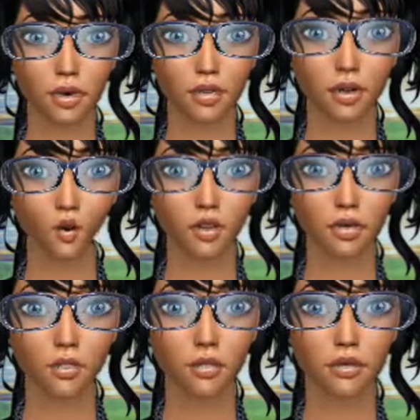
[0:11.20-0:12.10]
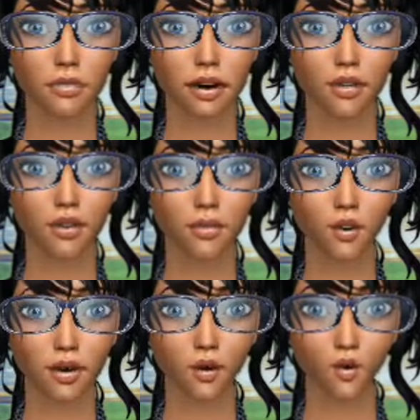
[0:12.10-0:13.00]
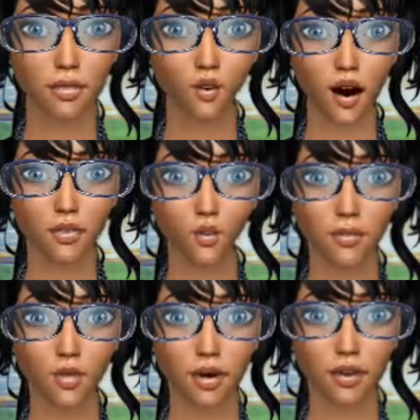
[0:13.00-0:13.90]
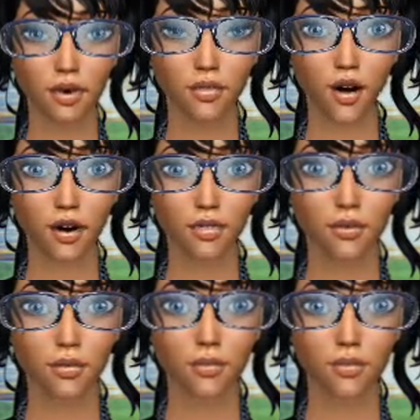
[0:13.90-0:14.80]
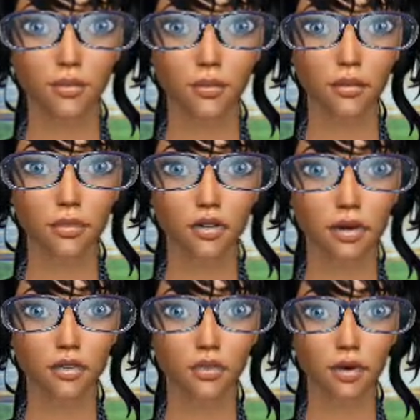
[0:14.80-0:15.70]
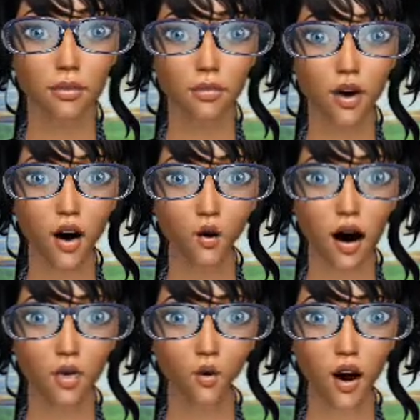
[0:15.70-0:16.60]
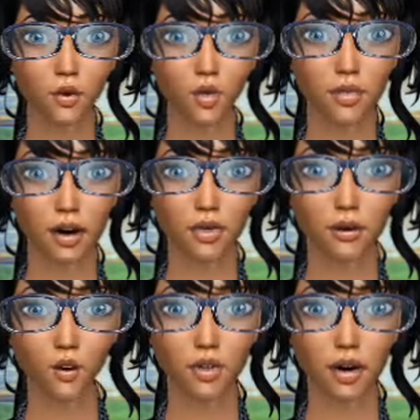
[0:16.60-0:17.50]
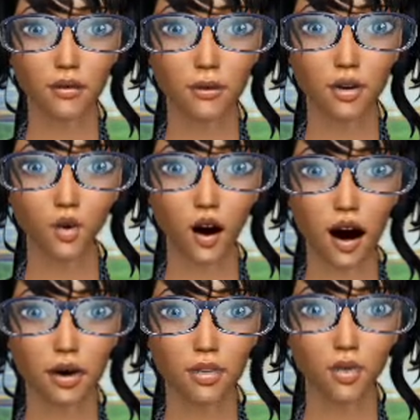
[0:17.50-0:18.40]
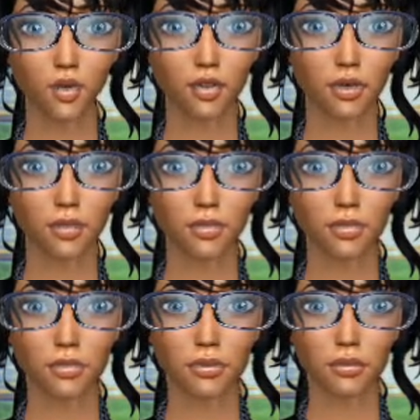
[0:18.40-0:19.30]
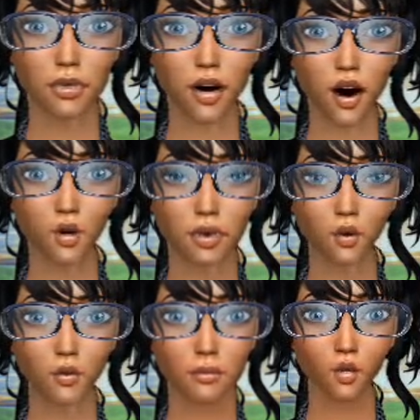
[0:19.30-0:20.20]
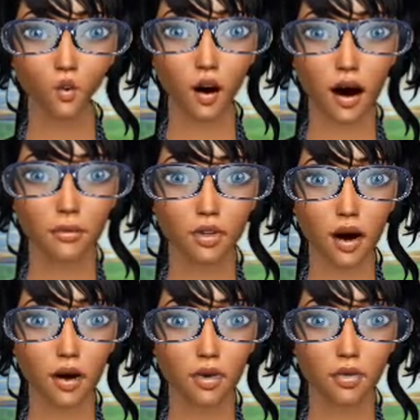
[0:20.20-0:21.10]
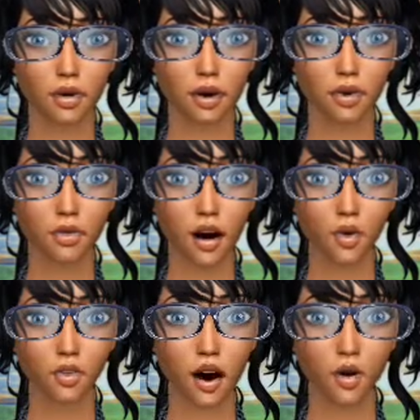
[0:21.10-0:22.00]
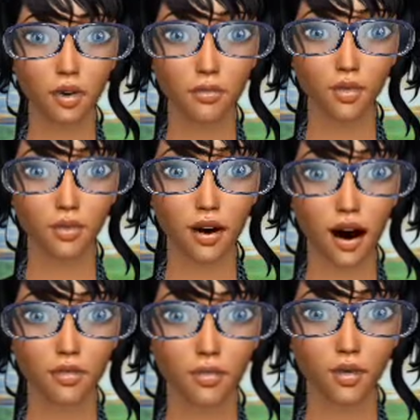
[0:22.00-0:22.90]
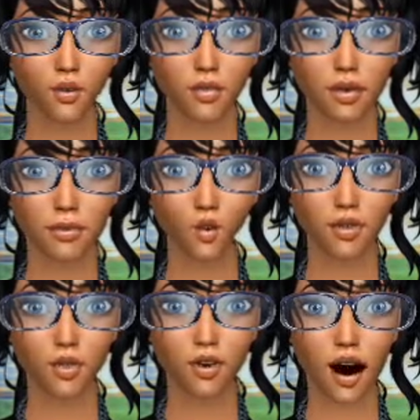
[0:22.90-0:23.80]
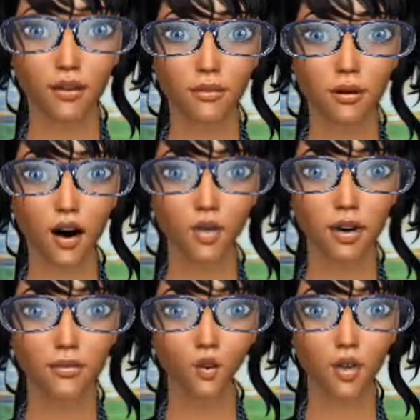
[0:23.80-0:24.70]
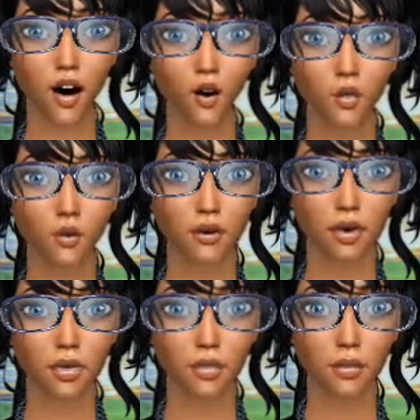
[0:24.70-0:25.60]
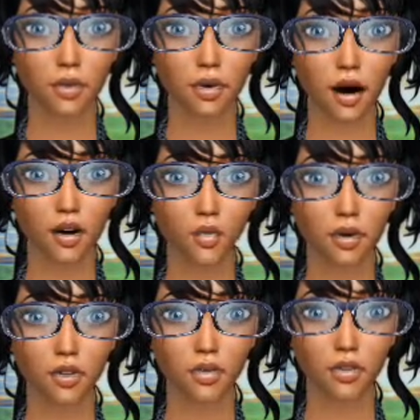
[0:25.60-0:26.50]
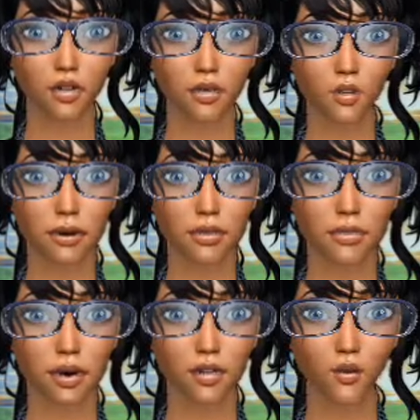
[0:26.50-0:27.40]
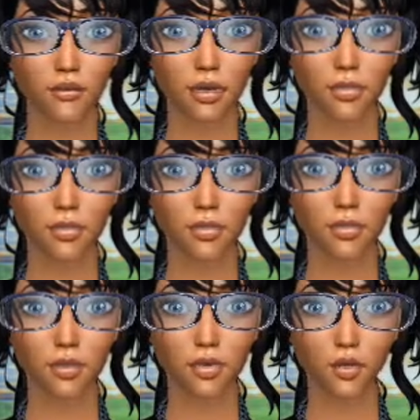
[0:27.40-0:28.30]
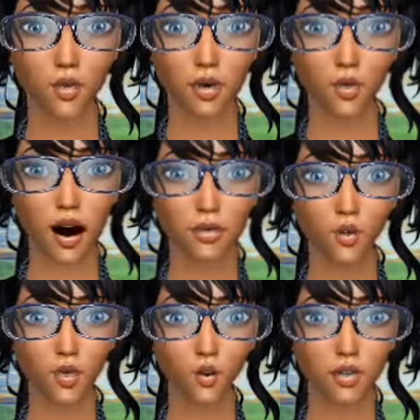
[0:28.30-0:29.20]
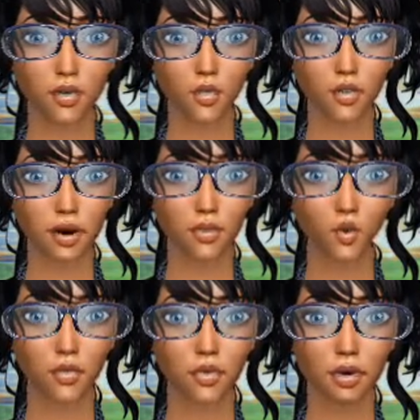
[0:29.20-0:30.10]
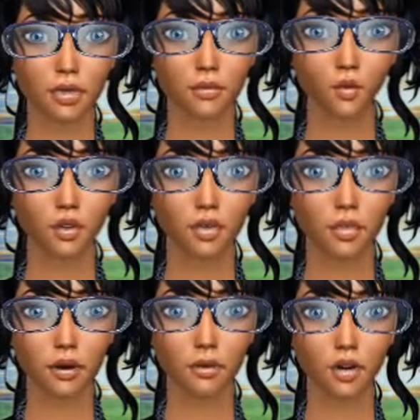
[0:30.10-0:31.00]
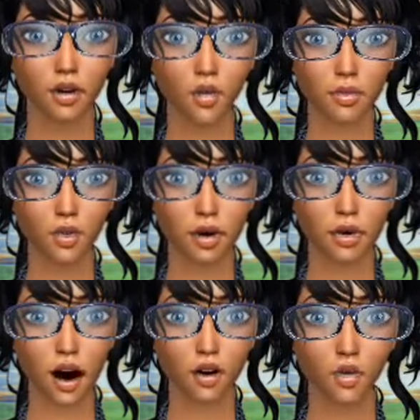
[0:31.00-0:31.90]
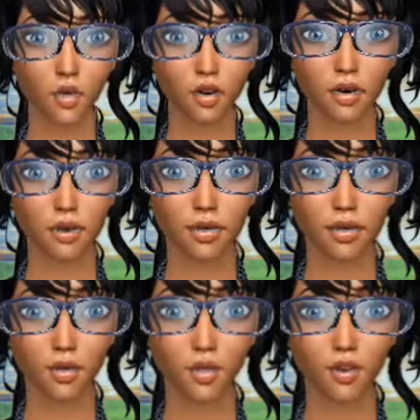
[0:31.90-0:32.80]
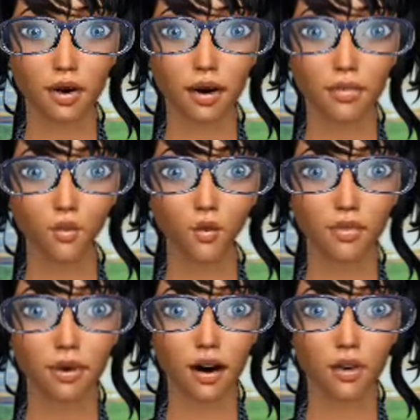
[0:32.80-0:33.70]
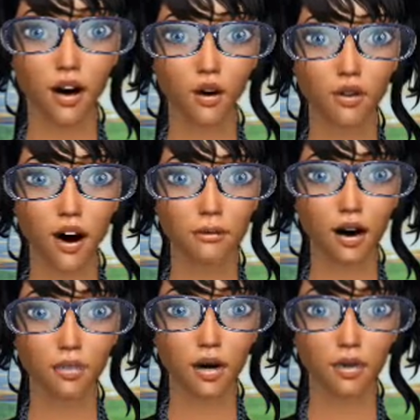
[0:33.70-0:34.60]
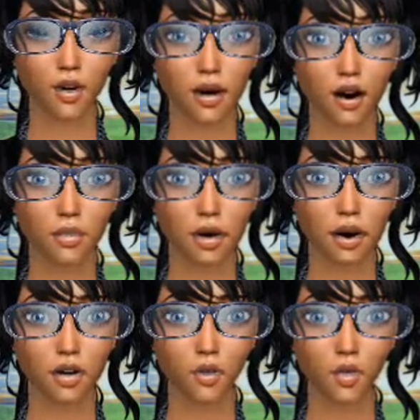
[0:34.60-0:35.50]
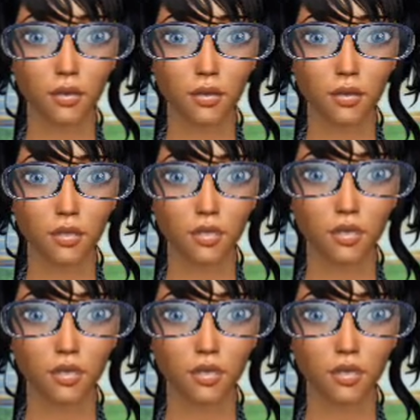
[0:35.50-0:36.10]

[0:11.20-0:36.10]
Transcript: A major complaint of people who want to look more fit is belly fat. Specifically, a large number of people have trouble with love handles. Far from lovely or lovable, these are deposits of fat that take up residence on the sides of one's lower torso, around the external oblique muscles traditional crunches and sit UPS will not do much for this sort of chub, as they mainly work the abdominal muscles and not the obliques.